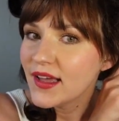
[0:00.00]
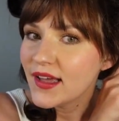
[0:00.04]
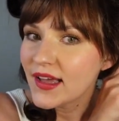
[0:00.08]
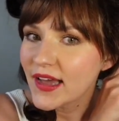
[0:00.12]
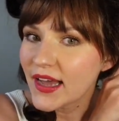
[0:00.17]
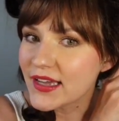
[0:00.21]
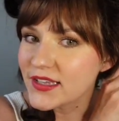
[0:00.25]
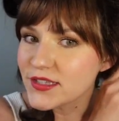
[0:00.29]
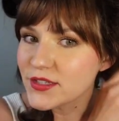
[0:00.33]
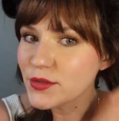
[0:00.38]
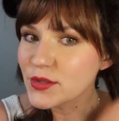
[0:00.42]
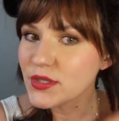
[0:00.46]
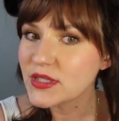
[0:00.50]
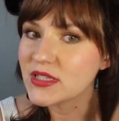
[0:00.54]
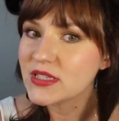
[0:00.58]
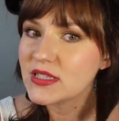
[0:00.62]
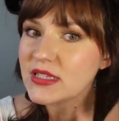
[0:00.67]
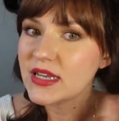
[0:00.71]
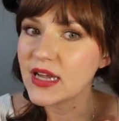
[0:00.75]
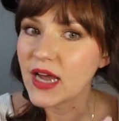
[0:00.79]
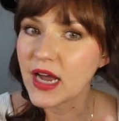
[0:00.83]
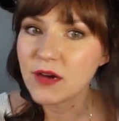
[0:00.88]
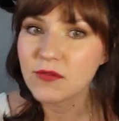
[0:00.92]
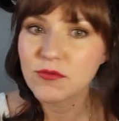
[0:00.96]
as you can
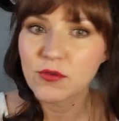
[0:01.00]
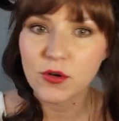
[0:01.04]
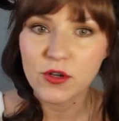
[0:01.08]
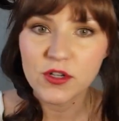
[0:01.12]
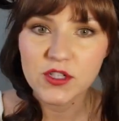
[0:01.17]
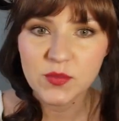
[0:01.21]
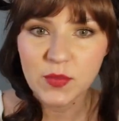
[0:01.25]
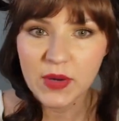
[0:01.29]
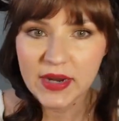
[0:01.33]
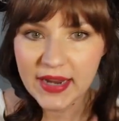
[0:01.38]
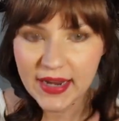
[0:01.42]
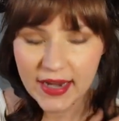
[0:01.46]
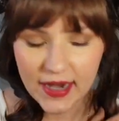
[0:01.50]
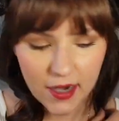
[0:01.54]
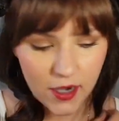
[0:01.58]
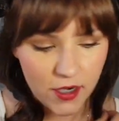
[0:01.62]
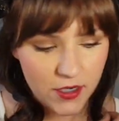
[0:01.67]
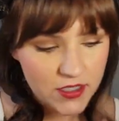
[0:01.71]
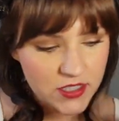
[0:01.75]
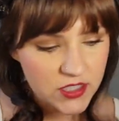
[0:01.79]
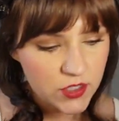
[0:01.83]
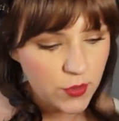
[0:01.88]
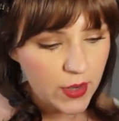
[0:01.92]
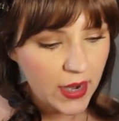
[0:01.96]
see, I rolled my hair.
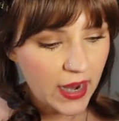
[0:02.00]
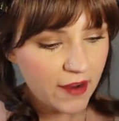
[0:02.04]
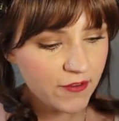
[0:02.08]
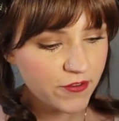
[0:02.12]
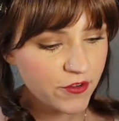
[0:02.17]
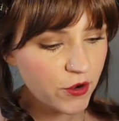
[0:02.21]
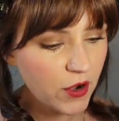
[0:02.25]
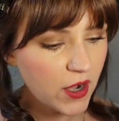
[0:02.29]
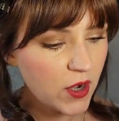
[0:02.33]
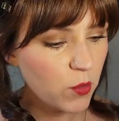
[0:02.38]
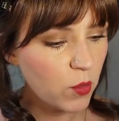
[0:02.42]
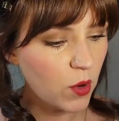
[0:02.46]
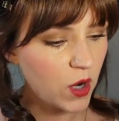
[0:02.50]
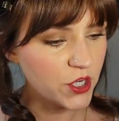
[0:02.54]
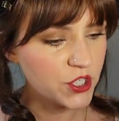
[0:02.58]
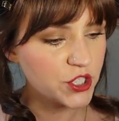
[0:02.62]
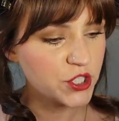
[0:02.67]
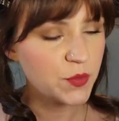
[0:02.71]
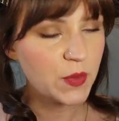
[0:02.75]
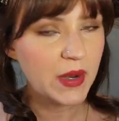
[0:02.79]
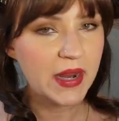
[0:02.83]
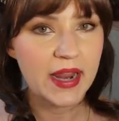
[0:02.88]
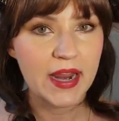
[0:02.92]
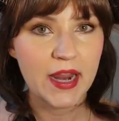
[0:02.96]
So after I washed
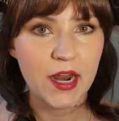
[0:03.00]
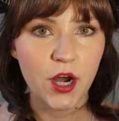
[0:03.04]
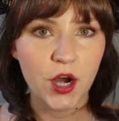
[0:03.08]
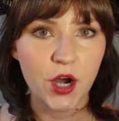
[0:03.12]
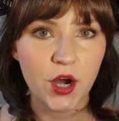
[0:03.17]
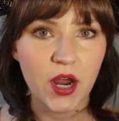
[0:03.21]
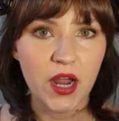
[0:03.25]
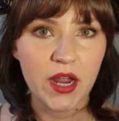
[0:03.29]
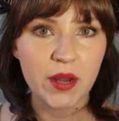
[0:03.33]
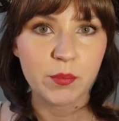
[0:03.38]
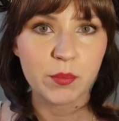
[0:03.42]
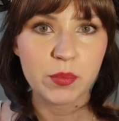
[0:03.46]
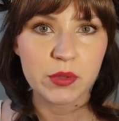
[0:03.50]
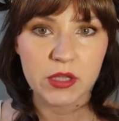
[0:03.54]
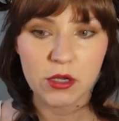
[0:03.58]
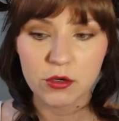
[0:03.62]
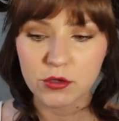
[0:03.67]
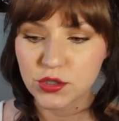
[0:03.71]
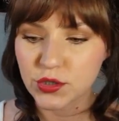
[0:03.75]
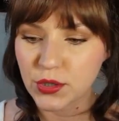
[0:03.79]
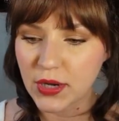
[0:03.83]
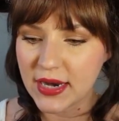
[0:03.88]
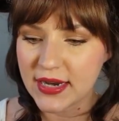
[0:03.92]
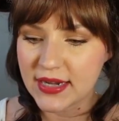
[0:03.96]
my hair, I blow
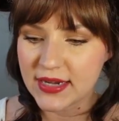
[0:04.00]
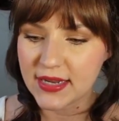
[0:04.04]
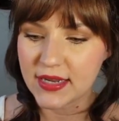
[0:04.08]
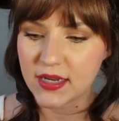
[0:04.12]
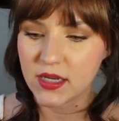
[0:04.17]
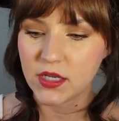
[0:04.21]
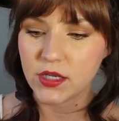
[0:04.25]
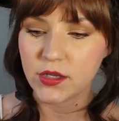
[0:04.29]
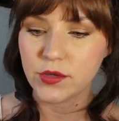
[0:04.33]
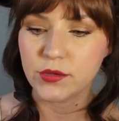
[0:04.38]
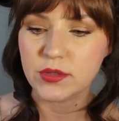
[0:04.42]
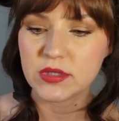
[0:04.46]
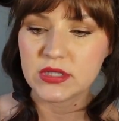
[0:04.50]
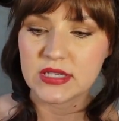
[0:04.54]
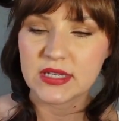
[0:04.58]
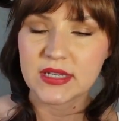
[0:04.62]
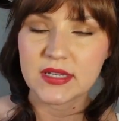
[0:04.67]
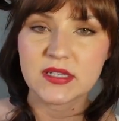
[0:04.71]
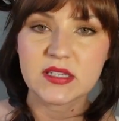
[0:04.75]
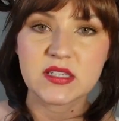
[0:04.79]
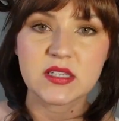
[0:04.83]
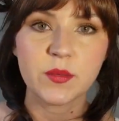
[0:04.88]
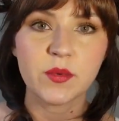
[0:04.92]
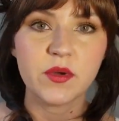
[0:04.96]
dried it using
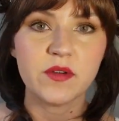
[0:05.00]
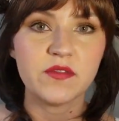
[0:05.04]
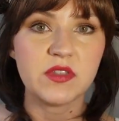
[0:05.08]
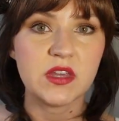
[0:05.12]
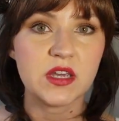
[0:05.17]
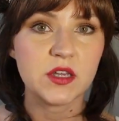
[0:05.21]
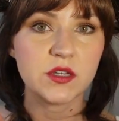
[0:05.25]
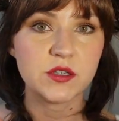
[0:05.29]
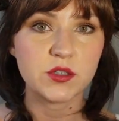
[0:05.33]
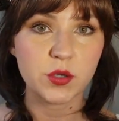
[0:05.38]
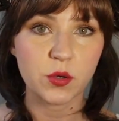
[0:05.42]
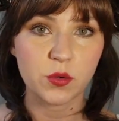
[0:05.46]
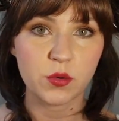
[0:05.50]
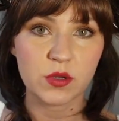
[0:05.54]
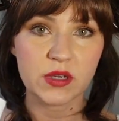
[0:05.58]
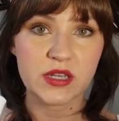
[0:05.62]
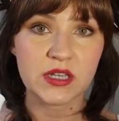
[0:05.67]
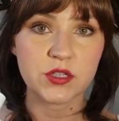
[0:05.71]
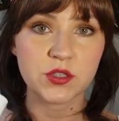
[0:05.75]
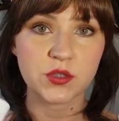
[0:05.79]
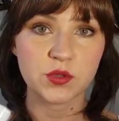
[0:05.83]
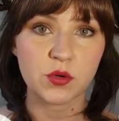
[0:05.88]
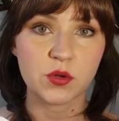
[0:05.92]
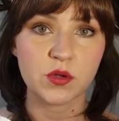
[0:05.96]
some of the Total
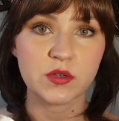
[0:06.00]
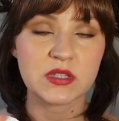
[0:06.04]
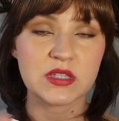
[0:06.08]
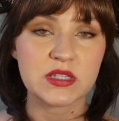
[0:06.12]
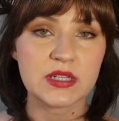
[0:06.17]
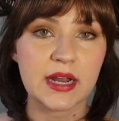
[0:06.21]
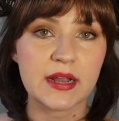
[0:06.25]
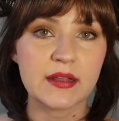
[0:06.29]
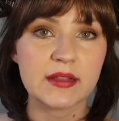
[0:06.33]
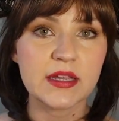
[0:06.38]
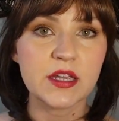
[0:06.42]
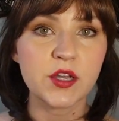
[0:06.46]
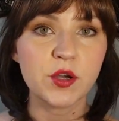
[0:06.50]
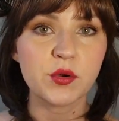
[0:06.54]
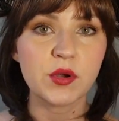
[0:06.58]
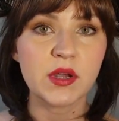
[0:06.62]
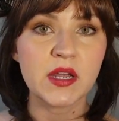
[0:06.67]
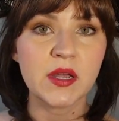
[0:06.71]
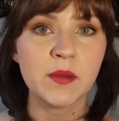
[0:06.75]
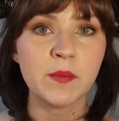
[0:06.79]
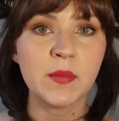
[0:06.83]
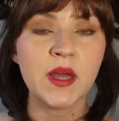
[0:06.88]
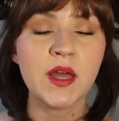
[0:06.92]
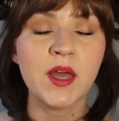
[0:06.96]
Control Styling
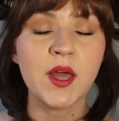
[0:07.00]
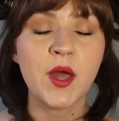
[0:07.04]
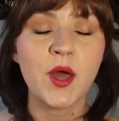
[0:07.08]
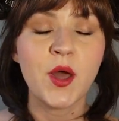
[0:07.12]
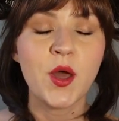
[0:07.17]
Crème.